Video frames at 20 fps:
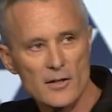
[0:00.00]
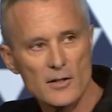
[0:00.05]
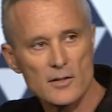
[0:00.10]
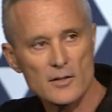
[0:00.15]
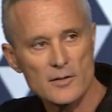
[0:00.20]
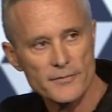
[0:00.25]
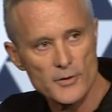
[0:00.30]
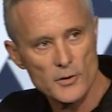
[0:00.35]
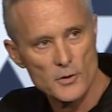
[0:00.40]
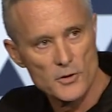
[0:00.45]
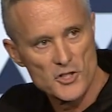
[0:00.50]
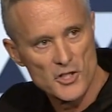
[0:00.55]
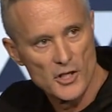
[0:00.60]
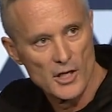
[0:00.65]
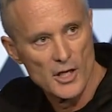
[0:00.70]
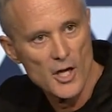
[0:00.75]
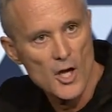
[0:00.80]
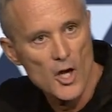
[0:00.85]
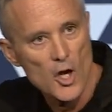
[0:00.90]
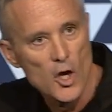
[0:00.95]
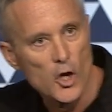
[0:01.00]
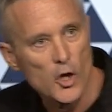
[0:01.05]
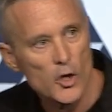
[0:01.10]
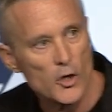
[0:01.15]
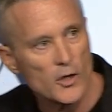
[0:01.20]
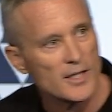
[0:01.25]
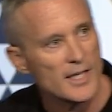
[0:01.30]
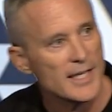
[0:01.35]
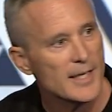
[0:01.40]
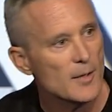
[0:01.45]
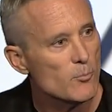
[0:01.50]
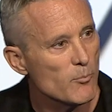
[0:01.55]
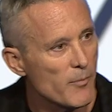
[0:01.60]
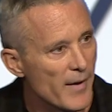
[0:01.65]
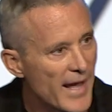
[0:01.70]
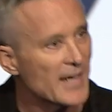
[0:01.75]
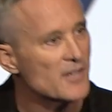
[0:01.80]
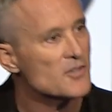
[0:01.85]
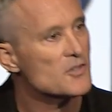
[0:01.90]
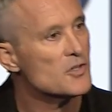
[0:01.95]
in the future, hurtling
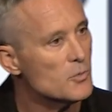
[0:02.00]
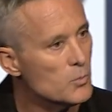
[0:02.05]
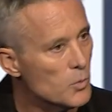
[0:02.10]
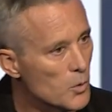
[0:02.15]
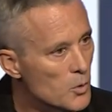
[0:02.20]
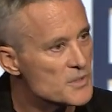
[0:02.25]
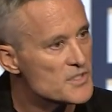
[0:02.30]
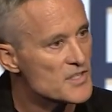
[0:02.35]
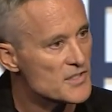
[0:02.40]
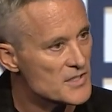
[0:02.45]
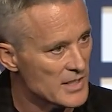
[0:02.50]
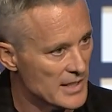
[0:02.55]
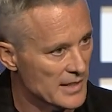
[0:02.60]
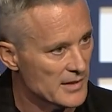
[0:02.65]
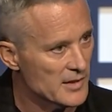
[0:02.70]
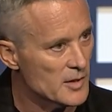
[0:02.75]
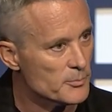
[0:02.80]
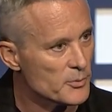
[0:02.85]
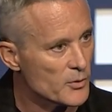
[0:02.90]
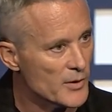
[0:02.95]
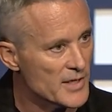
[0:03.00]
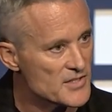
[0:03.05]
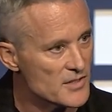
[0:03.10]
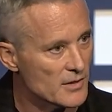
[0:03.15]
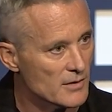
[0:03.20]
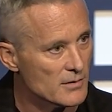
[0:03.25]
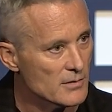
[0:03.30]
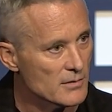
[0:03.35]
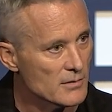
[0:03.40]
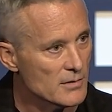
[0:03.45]
back towards us in the present.